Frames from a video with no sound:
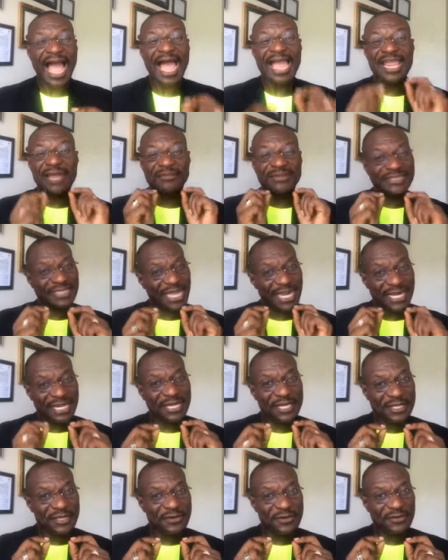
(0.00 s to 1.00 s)
I am
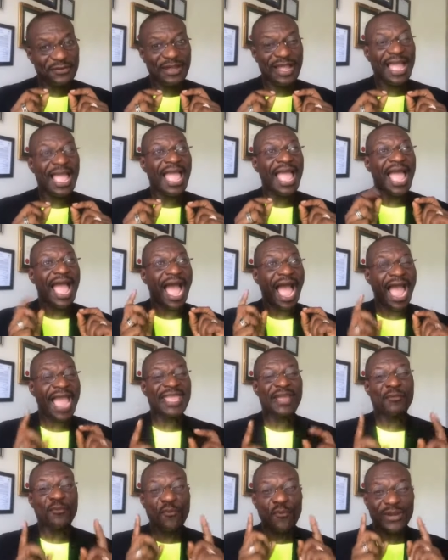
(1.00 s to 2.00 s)
telling you,
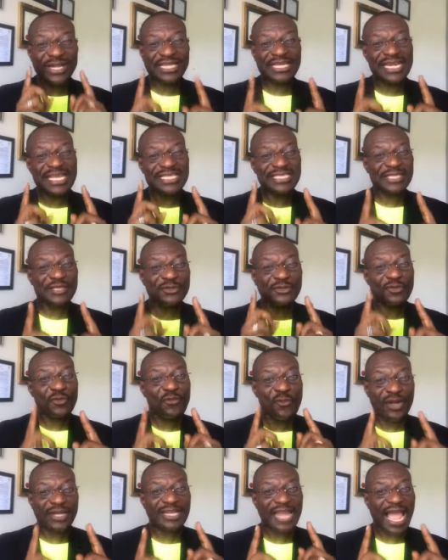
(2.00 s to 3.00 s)
I am witnessing to
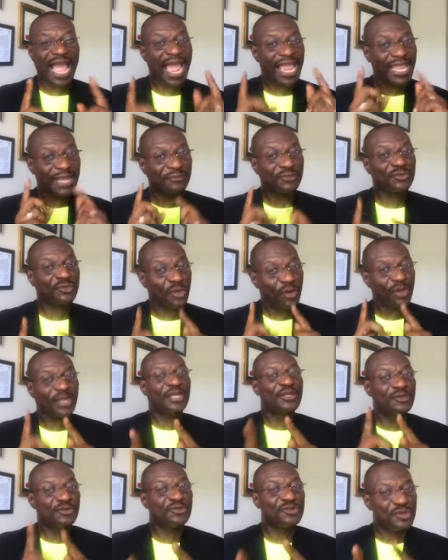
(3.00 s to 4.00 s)
what I am
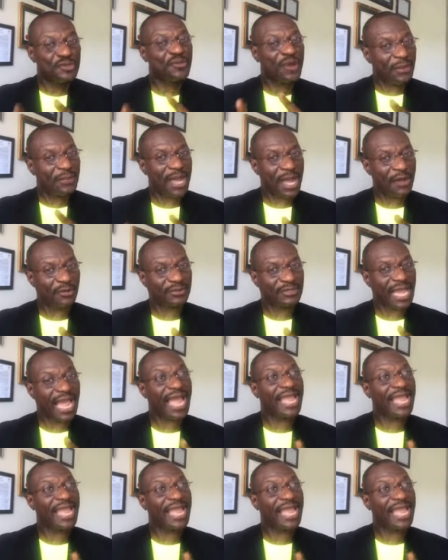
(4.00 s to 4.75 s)
talking to you about.